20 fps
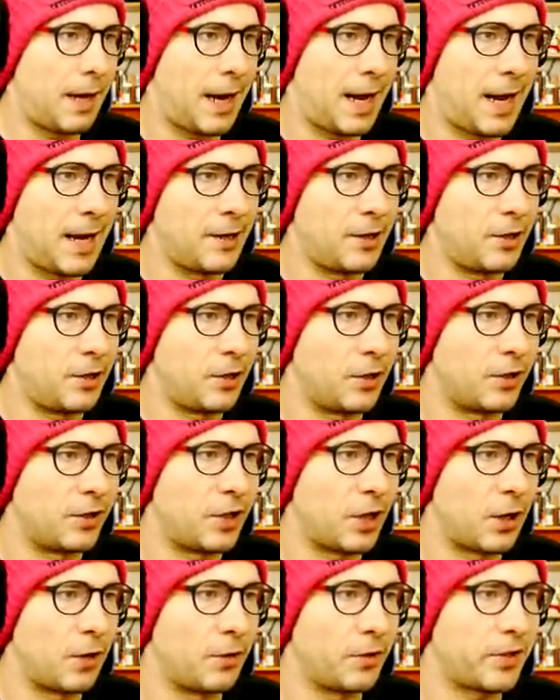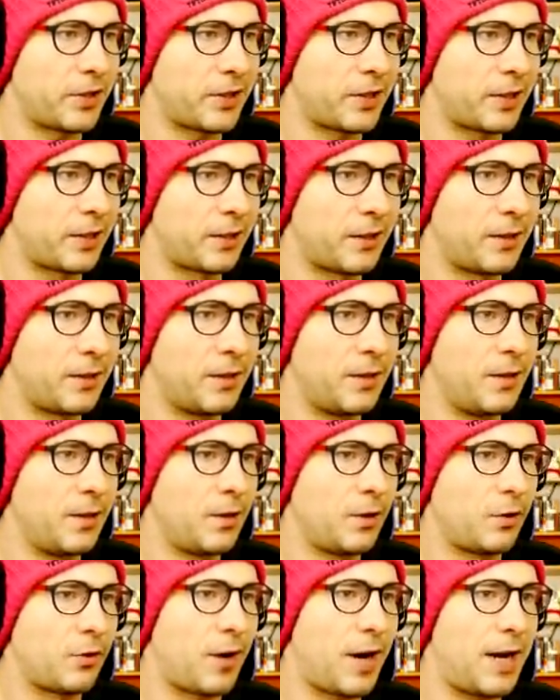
And your toast.